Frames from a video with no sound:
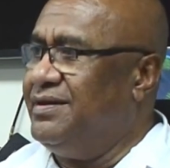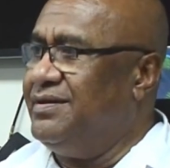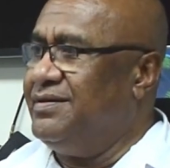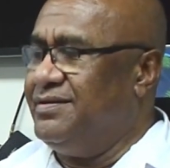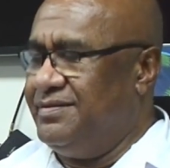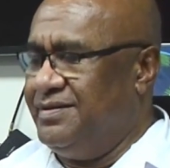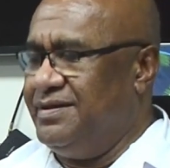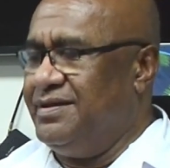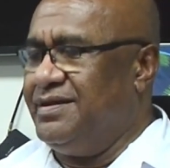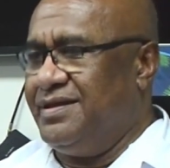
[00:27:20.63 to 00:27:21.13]

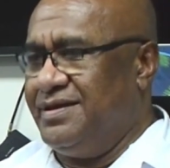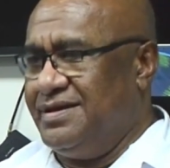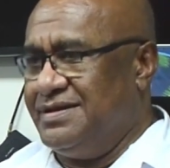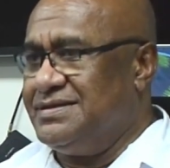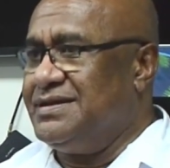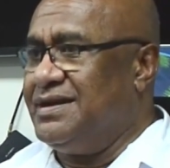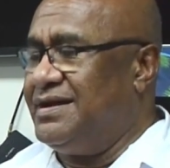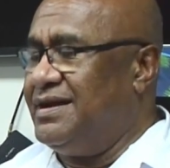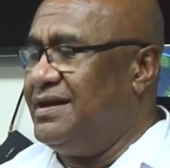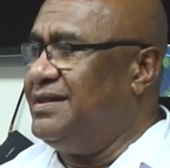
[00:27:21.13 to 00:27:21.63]
you know,
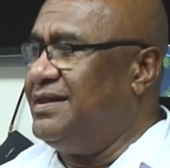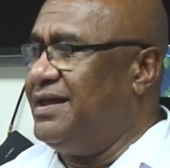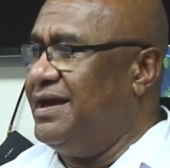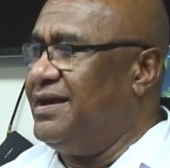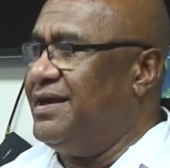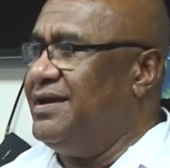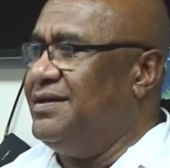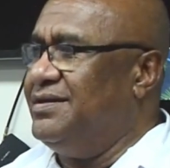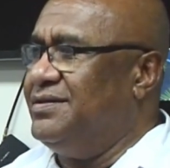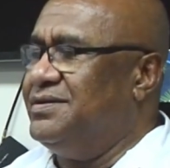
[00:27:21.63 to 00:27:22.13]
there's an
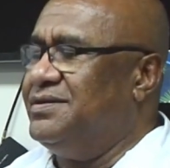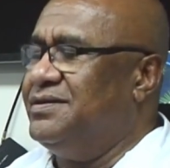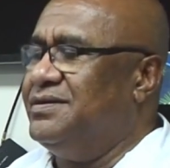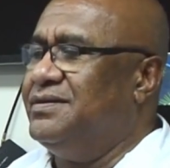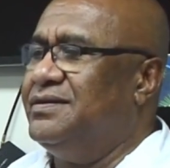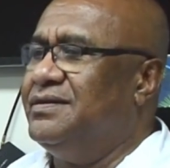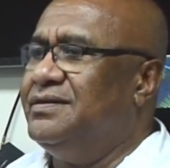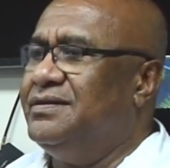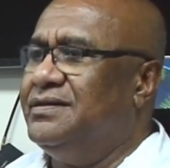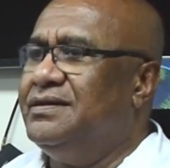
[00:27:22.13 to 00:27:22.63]
undertaking
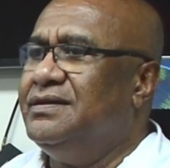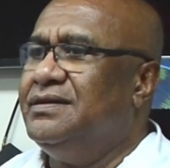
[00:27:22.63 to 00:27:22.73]
to